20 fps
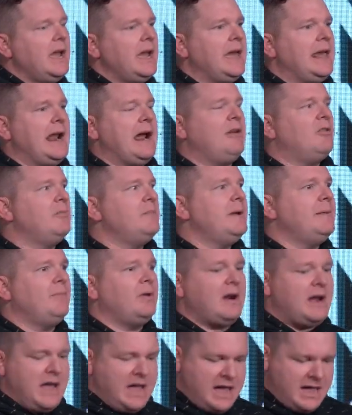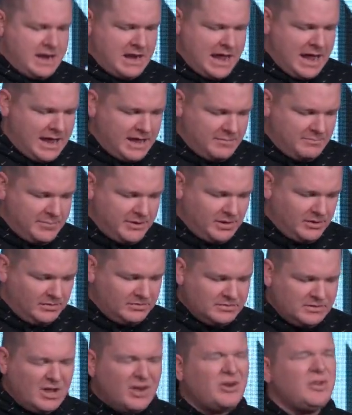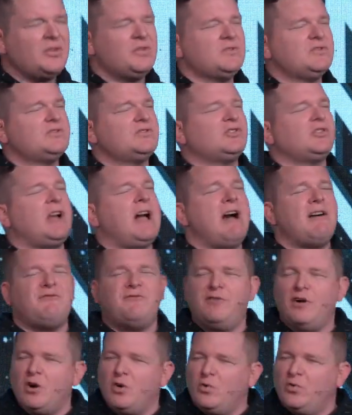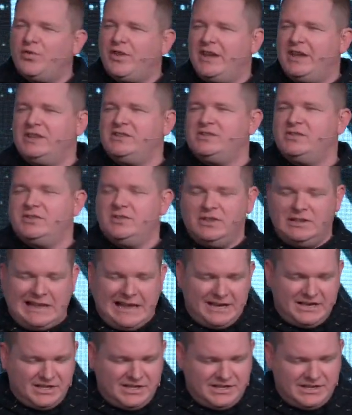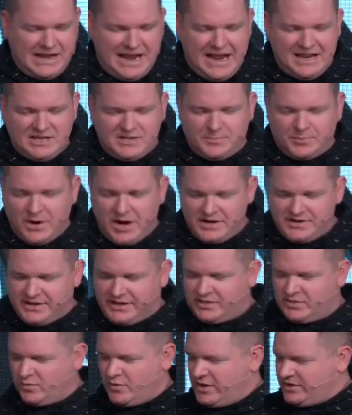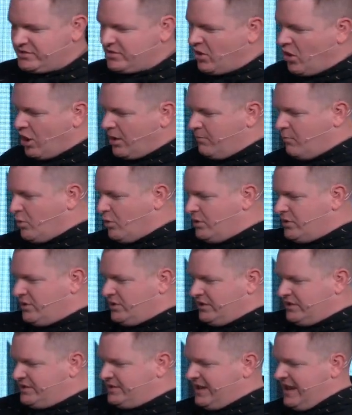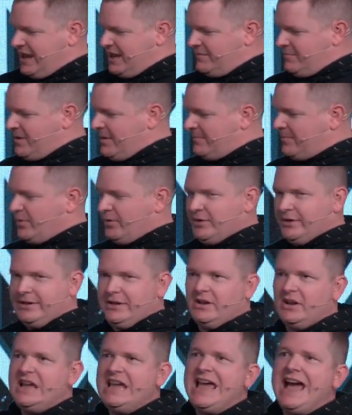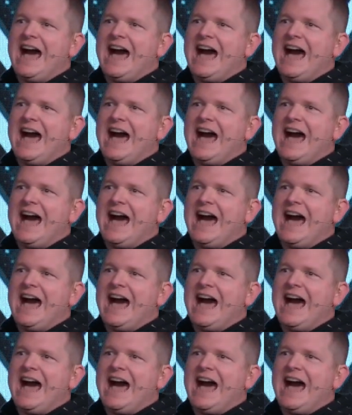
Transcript: And I remember I had built, y'all know those trifold things you did like science projects with, cardboard, you could stand them up on the deal.